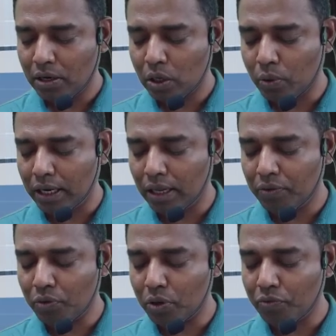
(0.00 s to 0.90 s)

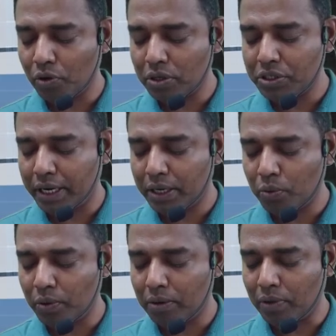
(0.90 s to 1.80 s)
24 for
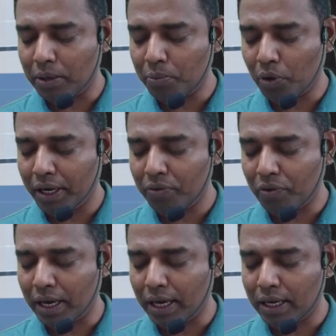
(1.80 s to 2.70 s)
J2 and 1.5
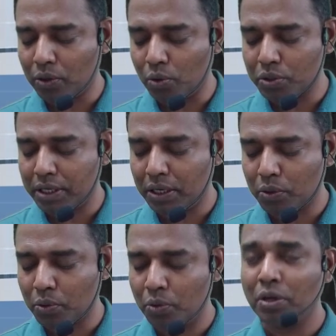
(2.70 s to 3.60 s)
hour goes
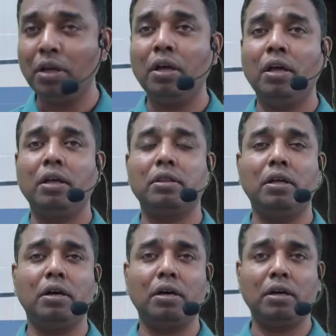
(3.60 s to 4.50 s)
into
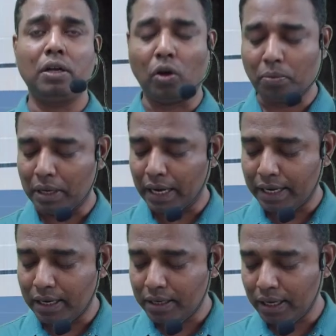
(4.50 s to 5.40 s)
the normal
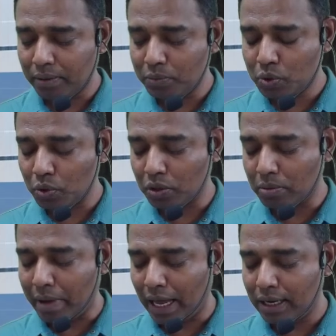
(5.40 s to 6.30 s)
idle time. So the
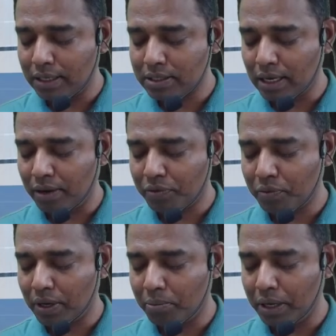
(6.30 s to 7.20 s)
balance left
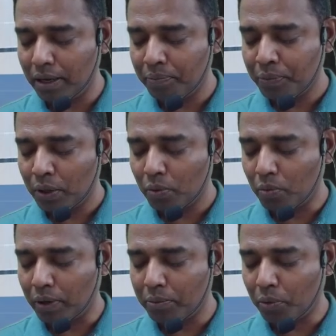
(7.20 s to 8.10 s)
will be
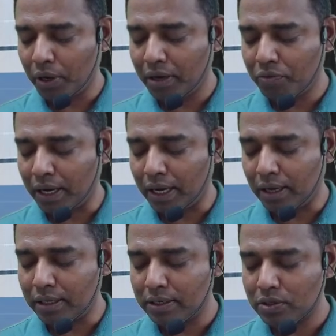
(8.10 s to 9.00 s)
1.5
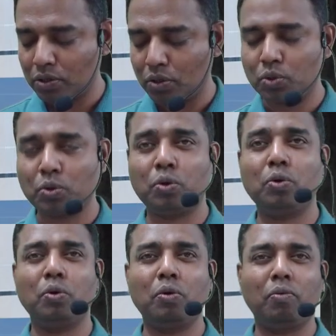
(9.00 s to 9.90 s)
hours.
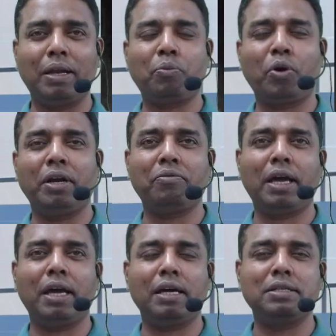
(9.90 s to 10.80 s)
So 1.5
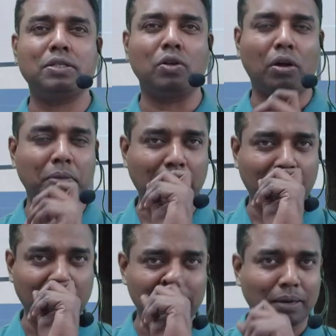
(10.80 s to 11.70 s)
hours is normal
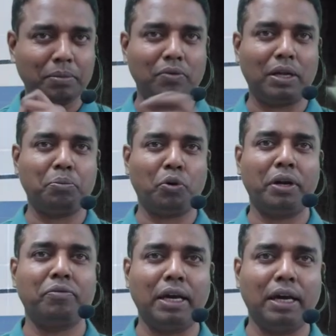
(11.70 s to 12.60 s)
idle time and
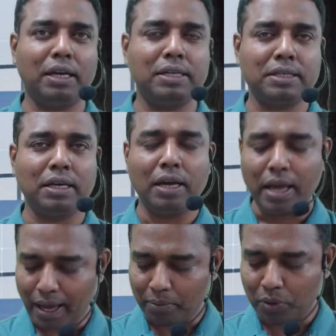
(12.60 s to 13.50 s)
1.5 hour is
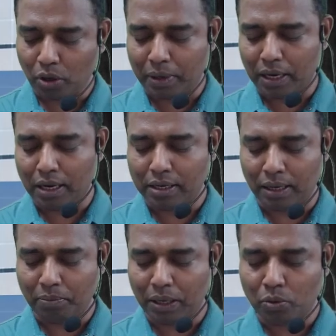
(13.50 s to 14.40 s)
abnormal idle
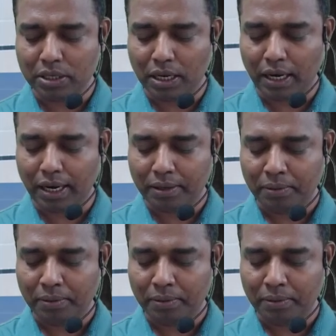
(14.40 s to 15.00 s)
time. And what is the rate?